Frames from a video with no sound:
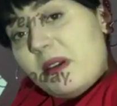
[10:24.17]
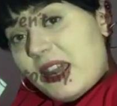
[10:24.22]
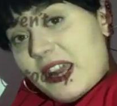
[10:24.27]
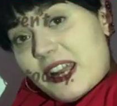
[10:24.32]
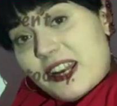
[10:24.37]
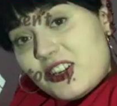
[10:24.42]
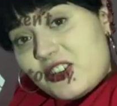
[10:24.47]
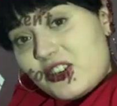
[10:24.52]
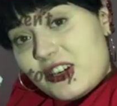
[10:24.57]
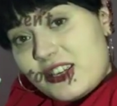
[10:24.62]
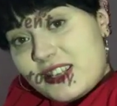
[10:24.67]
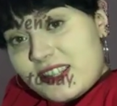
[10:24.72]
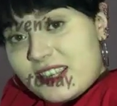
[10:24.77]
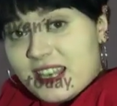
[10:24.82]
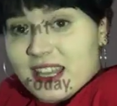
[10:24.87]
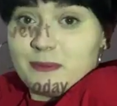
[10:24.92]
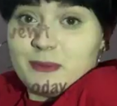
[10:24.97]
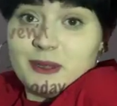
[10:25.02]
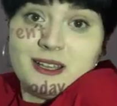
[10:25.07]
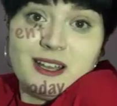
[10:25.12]
could be
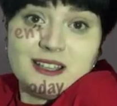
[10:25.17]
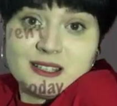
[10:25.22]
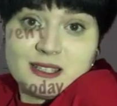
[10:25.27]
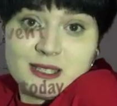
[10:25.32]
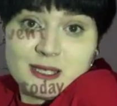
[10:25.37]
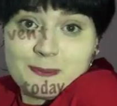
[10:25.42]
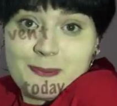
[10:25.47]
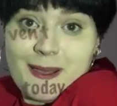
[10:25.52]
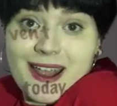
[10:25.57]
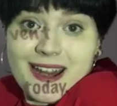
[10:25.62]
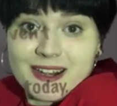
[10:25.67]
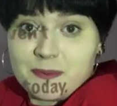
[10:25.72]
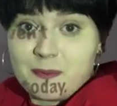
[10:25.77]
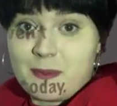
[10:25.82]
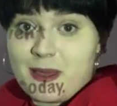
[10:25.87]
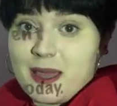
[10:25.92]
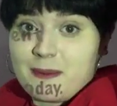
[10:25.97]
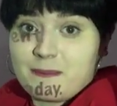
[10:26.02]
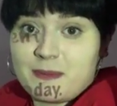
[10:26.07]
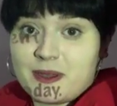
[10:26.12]
interesting because it's
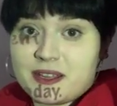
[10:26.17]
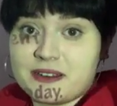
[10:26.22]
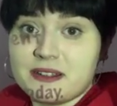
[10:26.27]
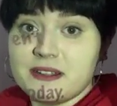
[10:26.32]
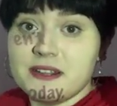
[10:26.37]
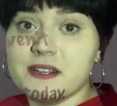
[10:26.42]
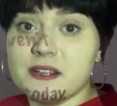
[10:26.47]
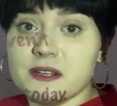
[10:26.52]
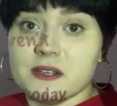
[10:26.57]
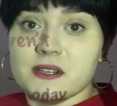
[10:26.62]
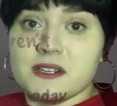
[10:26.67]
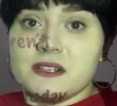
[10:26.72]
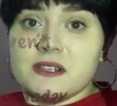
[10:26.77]
Spider-Man, but